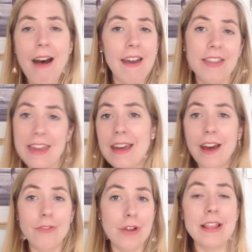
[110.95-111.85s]
I think
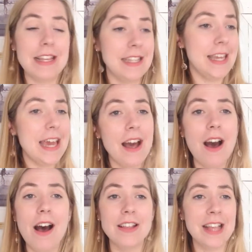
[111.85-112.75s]
I've written this
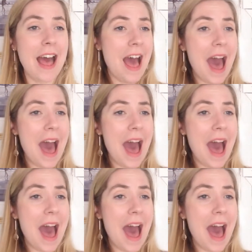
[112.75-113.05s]
kick-ass,